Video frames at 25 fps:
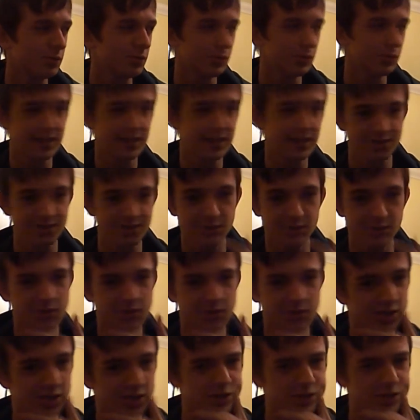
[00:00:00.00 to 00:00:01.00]
we need to solve this
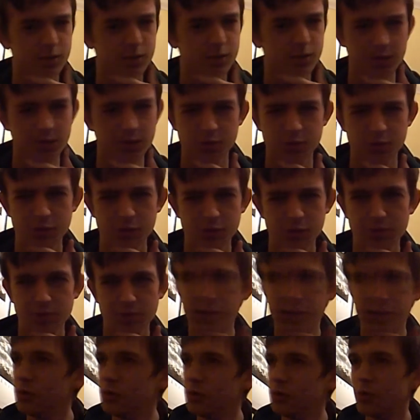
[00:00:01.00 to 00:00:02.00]
jigsaw puzzle to open the
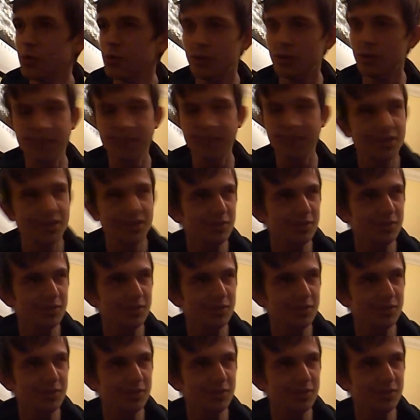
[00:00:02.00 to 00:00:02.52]
door. I mean,